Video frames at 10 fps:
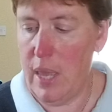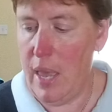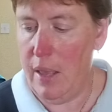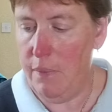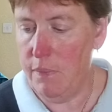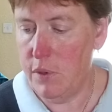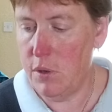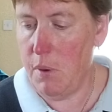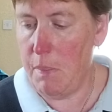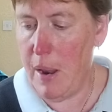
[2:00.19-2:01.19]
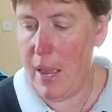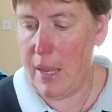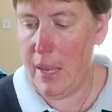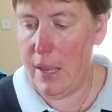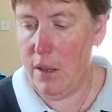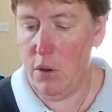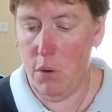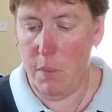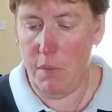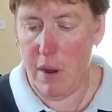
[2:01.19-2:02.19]
a king. So my black king can go
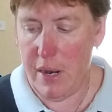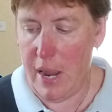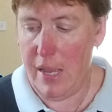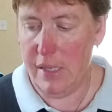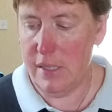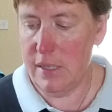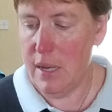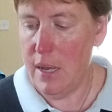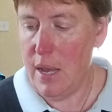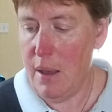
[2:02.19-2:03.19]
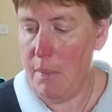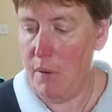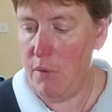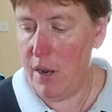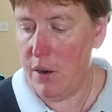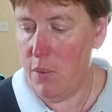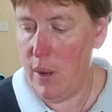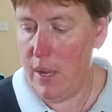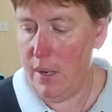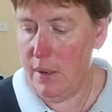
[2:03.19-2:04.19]
on my red ace, and my red
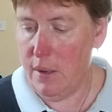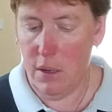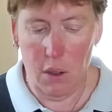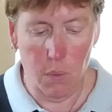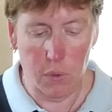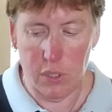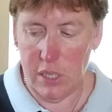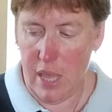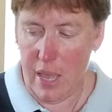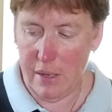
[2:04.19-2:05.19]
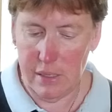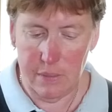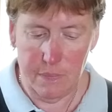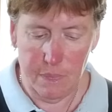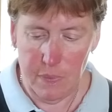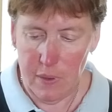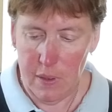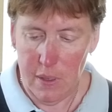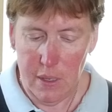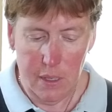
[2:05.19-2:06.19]
queen can go on to that.
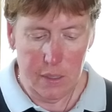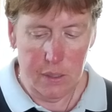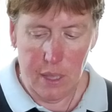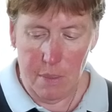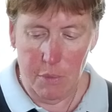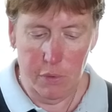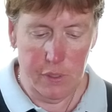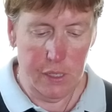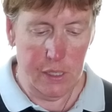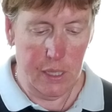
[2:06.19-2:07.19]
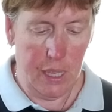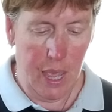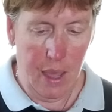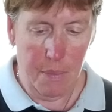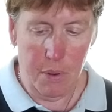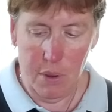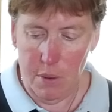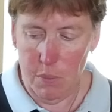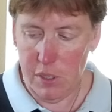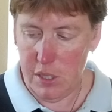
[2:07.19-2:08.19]
So that moves into the gap,
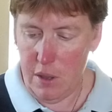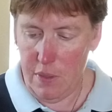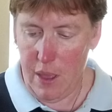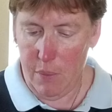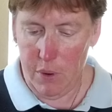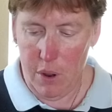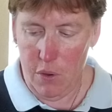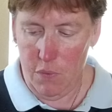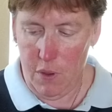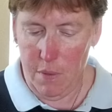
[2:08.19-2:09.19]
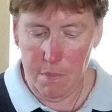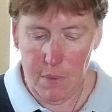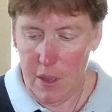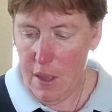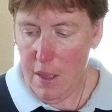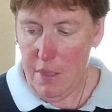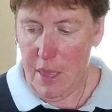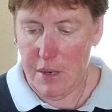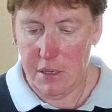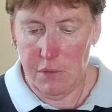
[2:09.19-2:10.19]
and we turn that one over.
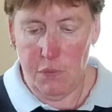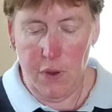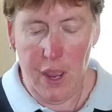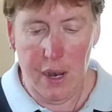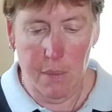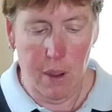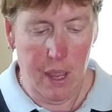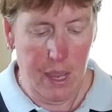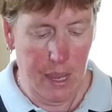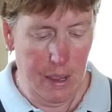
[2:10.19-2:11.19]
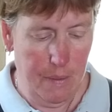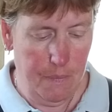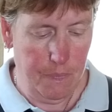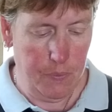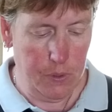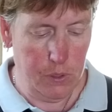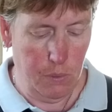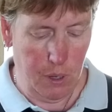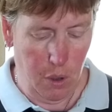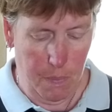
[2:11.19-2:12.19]
That doesn't fit anywhere here, so
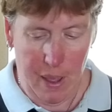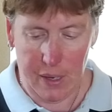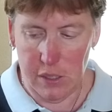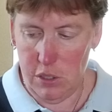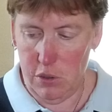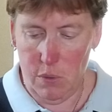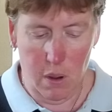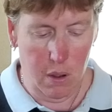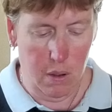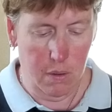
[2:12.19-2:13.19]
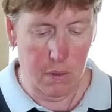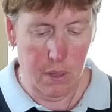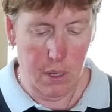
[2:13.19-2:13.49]
we go back to our